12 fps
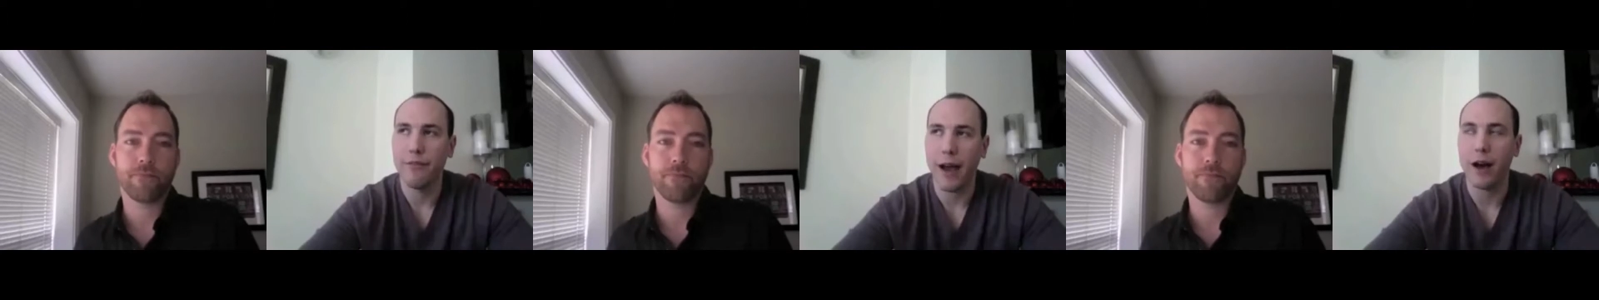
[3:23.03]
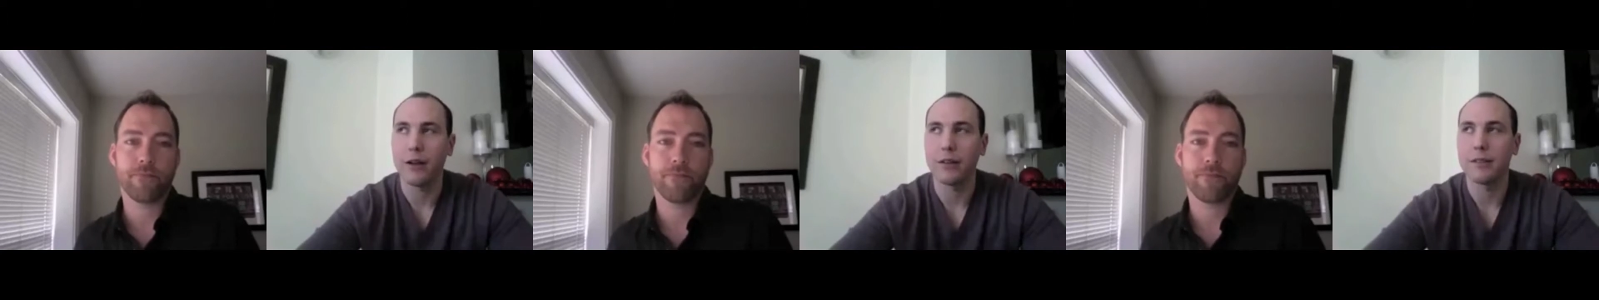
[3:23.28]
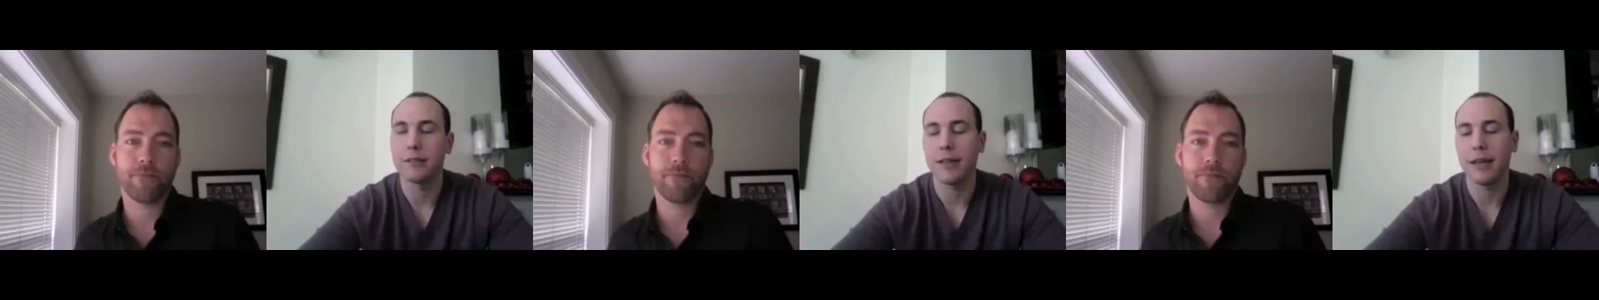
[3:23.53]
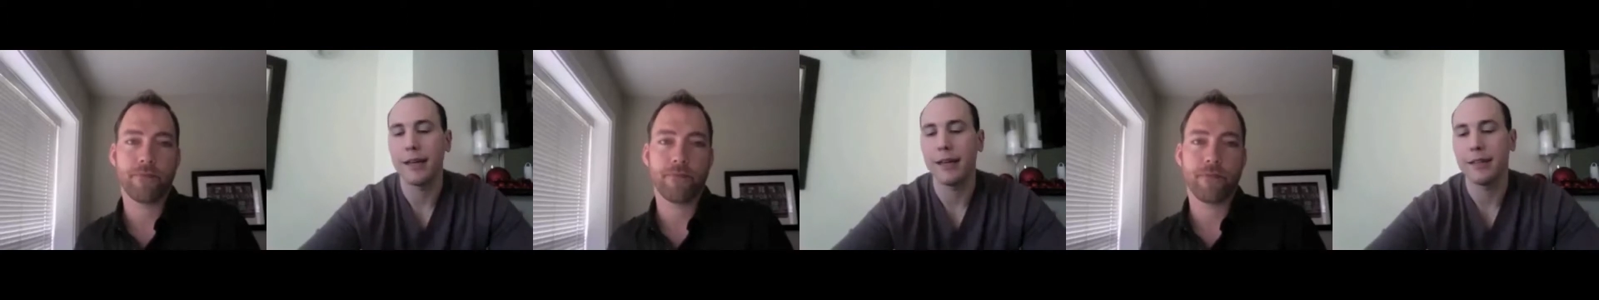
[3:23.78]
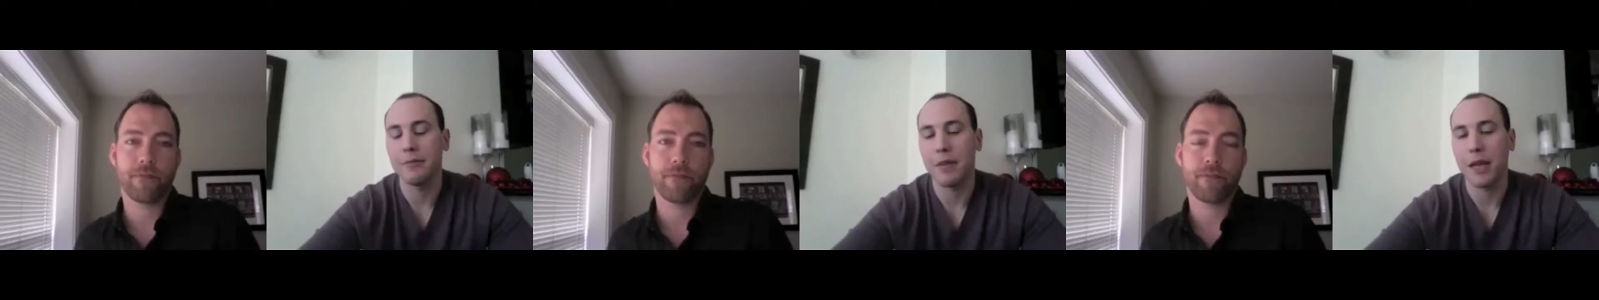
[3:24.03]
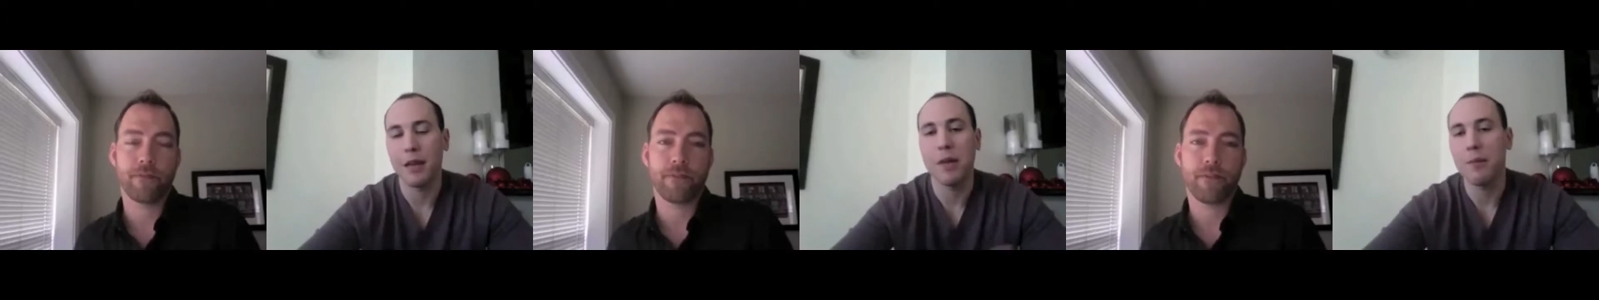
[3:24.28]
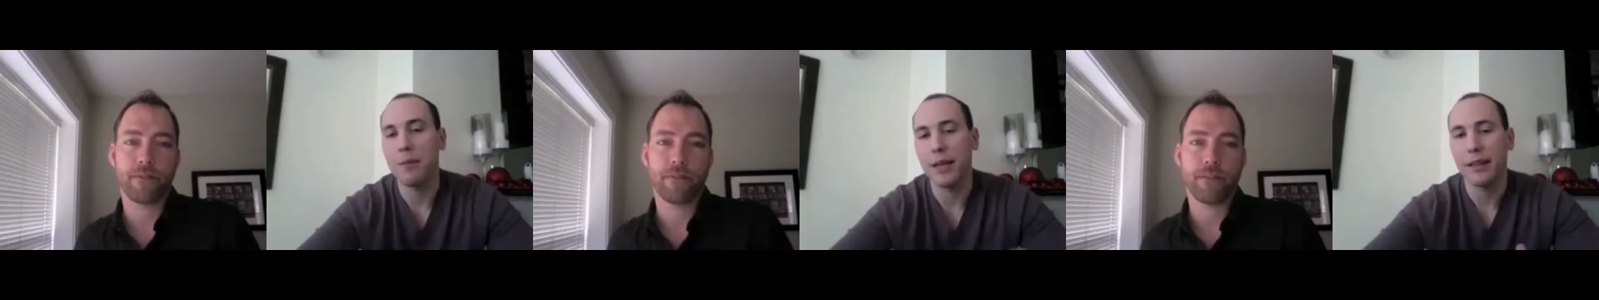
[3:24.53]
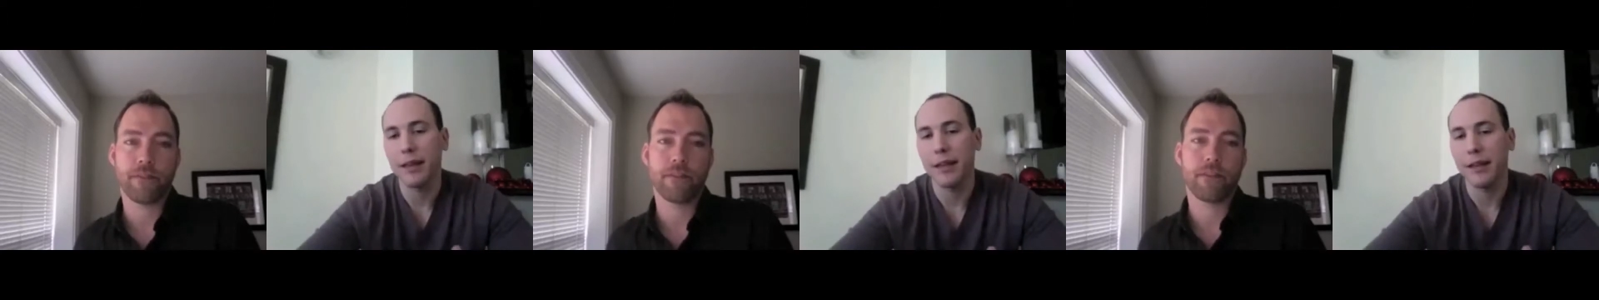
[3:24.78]
Speaker 1: found and, and
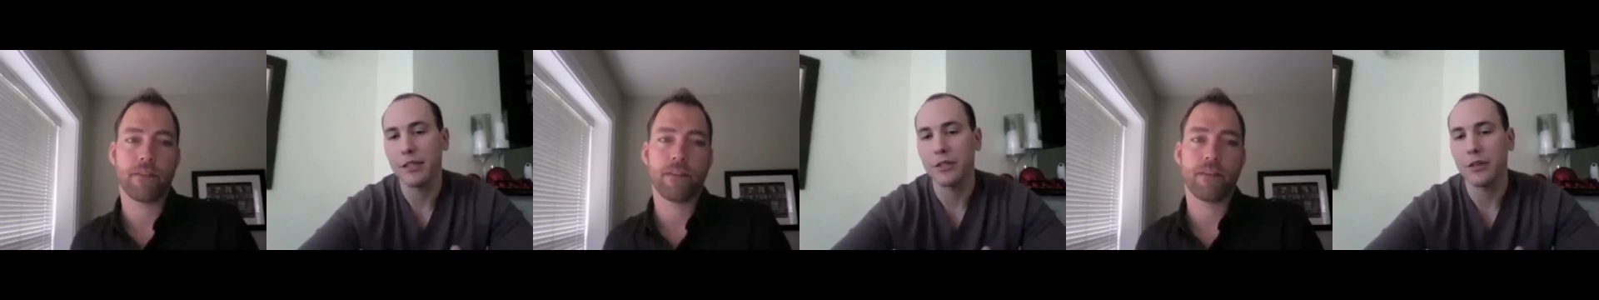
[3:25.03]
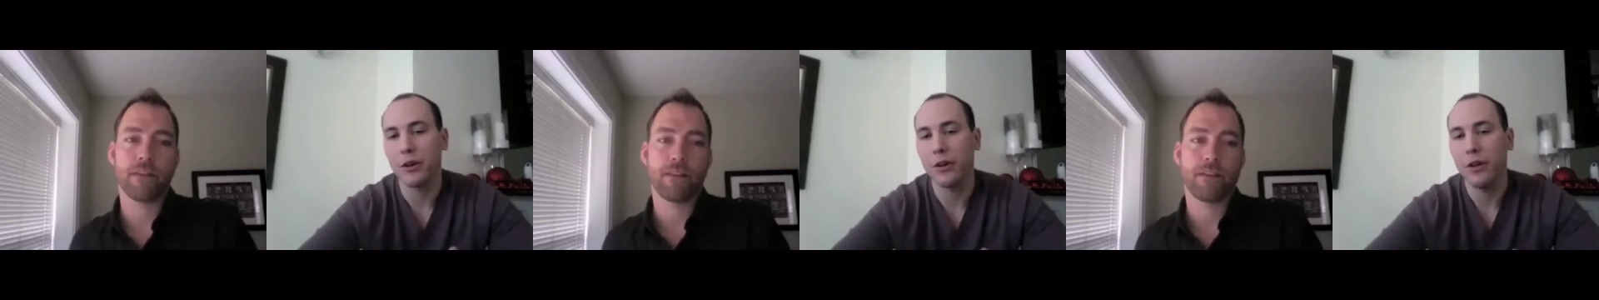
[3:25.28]
maybe in the initial